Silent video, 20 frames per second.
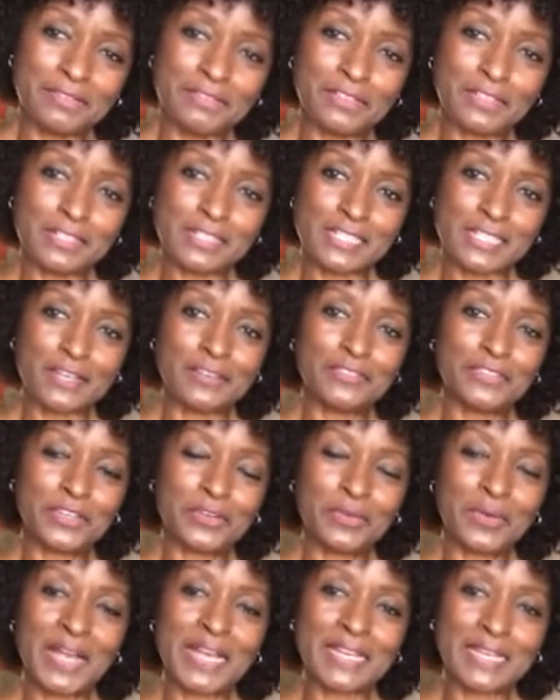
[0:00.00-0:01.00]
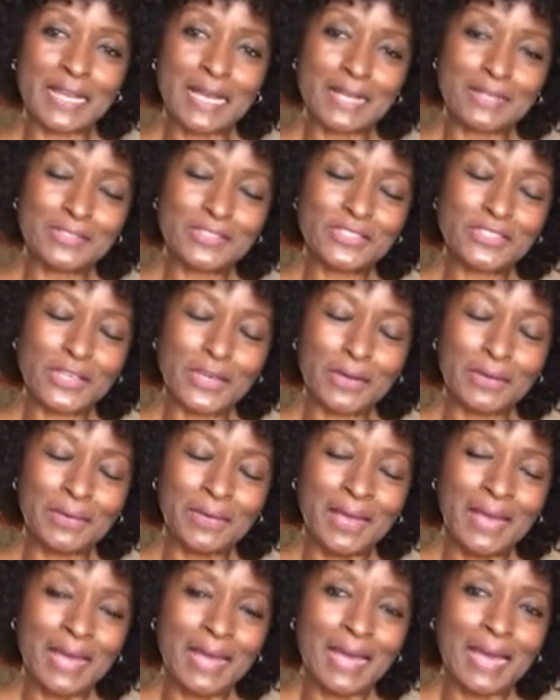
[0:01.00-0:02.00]
Philadelphia right now,
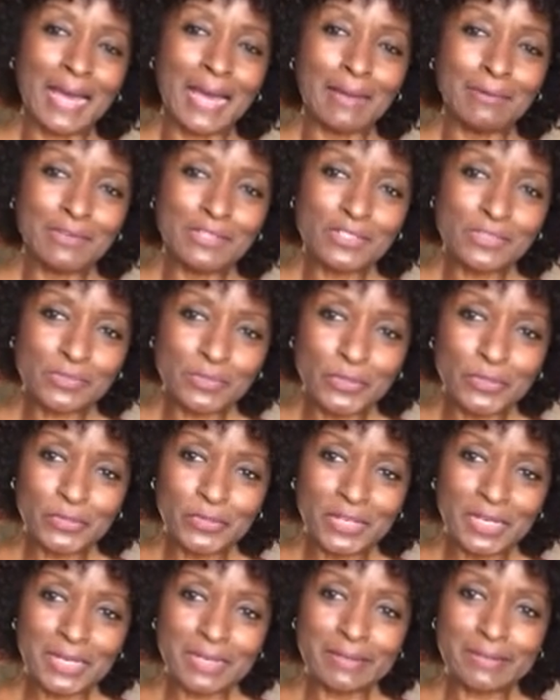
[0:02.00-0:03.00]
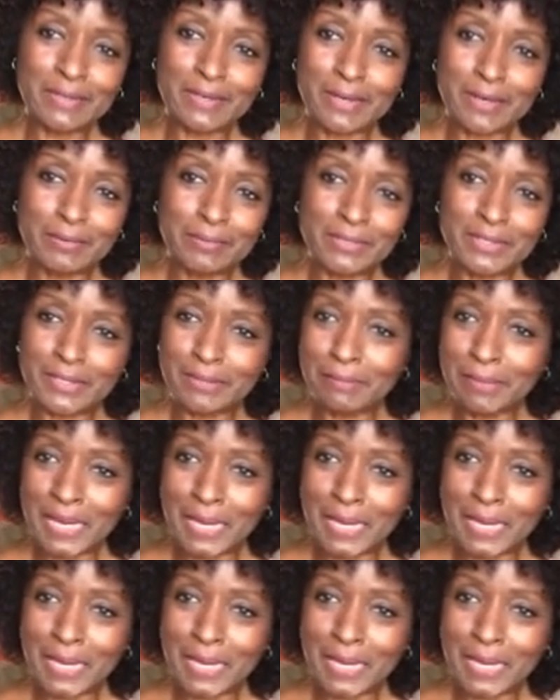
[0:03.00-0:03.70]
so I was rooting, you know, the